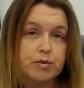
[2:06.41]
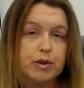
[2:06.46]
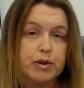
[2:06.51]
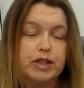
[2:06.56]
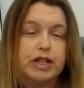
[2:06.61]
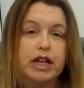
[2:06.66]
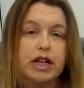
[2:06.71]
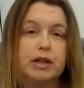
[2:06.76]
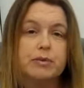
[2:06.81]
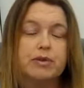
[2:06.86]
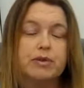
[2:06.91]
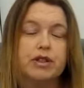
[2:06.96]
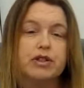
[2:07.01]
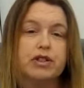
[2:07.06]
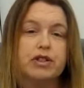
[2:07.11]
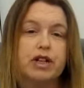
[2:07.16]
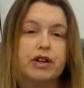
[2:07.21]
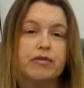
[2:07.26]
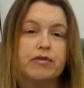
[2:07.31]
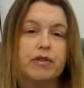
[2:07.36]
which helps us
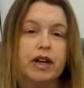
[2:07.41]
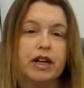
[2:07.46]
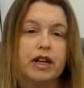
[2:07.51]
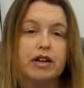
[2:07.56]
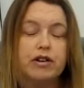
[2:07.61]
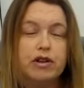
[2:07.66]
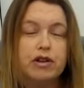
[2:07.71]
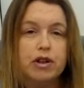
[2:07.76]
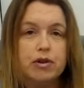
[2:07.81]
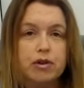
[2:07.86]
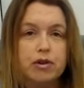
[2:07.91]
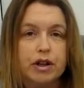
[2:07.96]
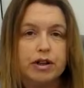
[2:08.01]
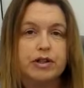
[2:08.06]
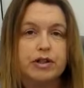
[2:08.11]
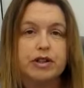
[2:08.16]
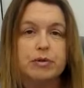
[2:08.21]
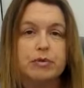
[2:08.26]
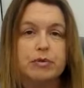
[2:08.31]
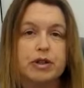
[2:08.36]
generate new
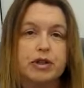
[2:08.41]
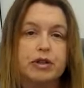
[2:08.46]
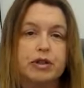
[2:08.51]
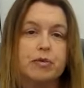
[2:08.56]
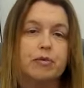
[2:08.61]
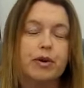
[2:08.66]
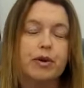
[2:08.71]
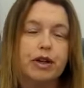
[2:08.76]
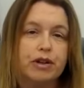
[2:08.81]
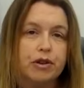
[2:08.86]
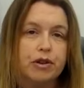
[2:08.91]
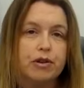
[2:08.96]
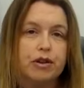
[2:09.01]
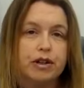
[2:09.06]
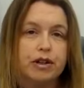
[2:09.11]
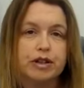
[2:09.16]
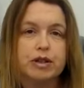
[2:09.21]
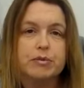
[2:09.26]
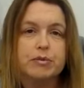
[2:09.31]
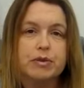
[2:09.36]
customers and bring new
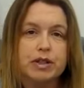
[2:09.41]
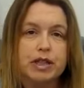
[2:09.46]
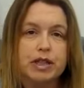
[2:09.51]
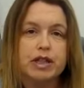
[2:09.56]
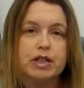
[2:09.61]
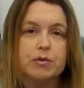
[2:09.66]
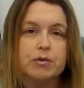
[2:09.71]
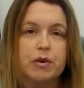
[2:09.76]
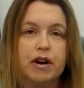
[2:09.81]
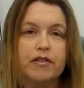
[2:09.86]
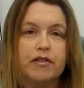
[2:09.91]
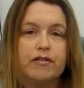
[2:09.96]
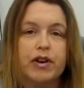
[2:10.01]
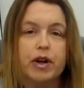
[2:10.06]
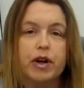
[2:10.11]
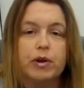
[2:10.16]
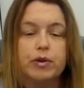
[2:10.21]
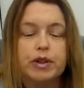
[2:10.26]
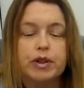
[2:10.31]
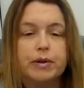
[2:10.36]
customers into our
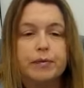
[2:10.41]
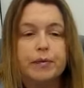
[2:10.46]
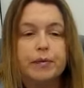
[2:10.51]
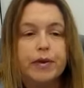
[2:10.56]
fold.